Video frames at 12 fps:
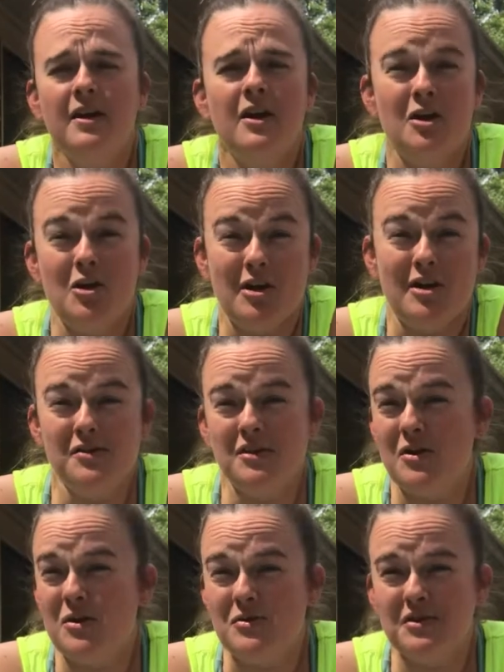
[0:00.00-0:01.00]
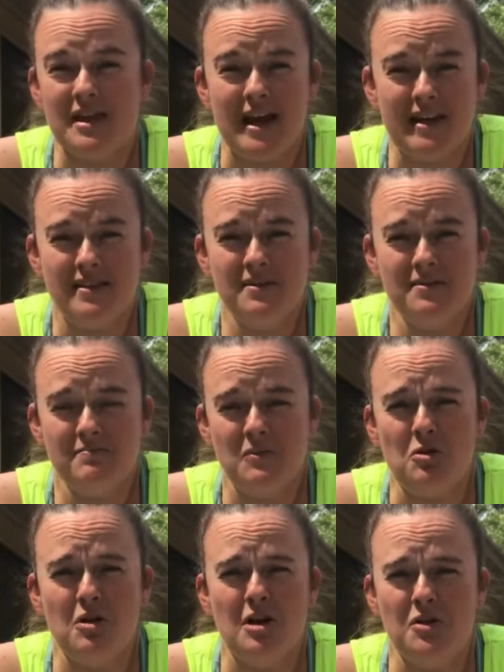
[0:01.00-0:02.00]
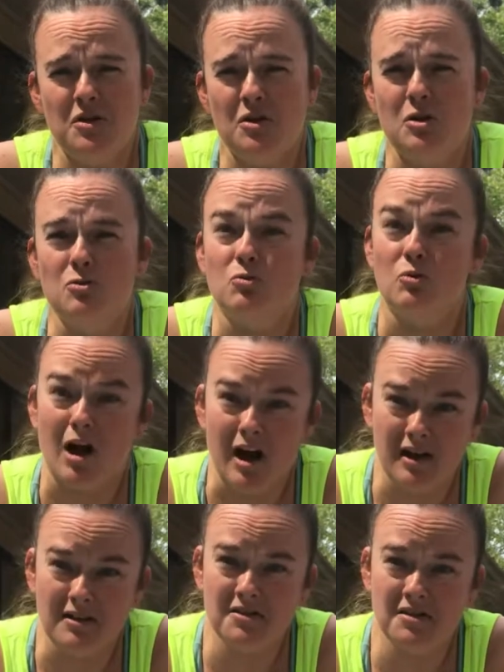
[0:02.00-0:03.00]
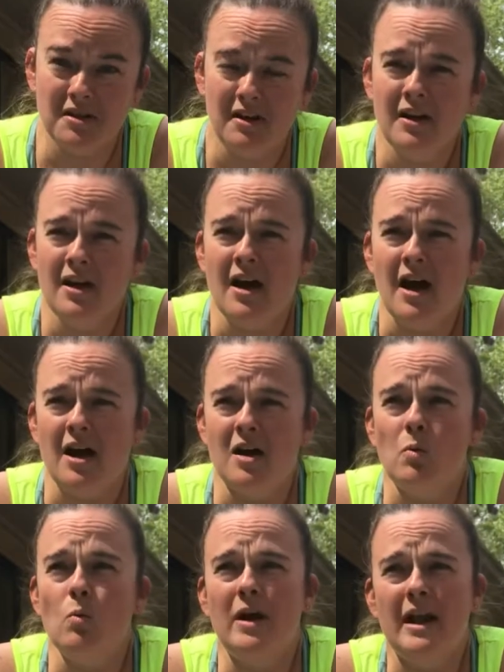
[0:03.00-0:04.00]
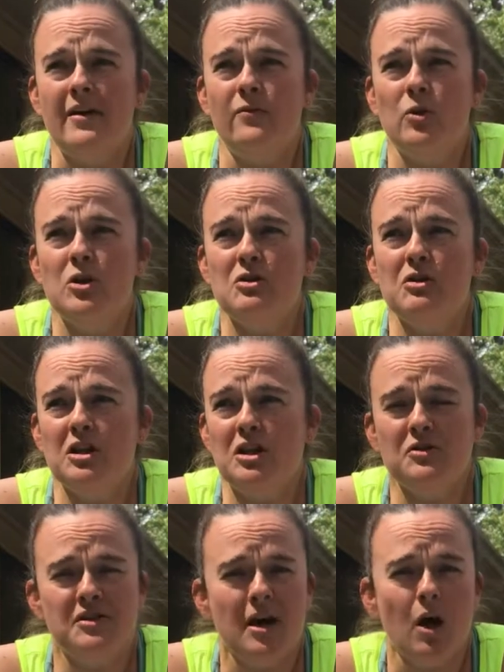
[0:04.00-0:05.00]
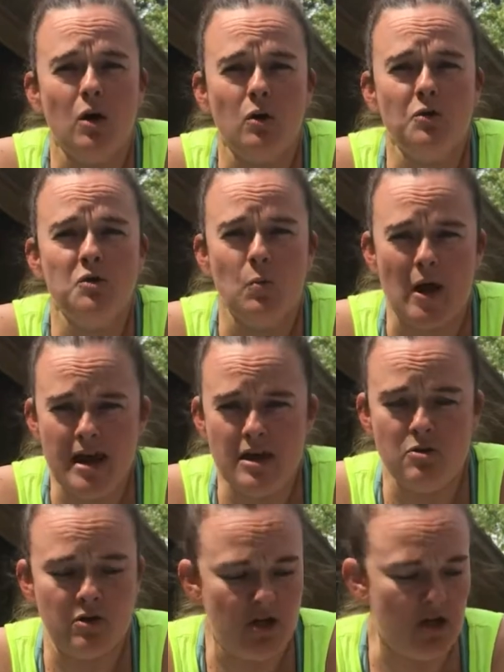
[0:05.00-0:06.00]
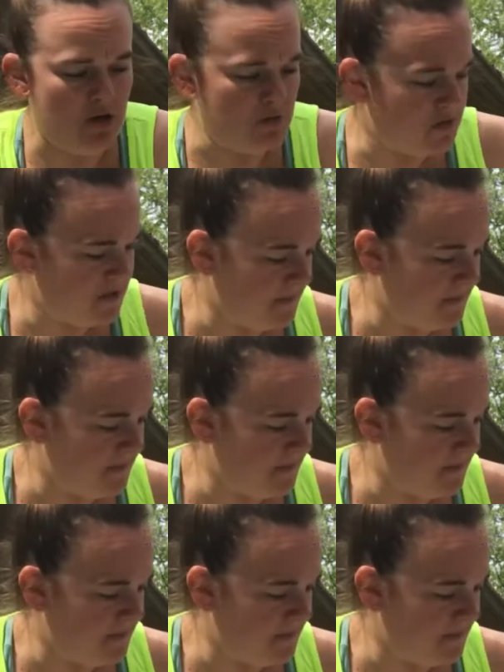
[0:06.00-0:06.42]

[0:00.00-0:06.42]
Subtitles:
You can also use sand, you can also use rocks. Whatever you can use that holds weight, you can use.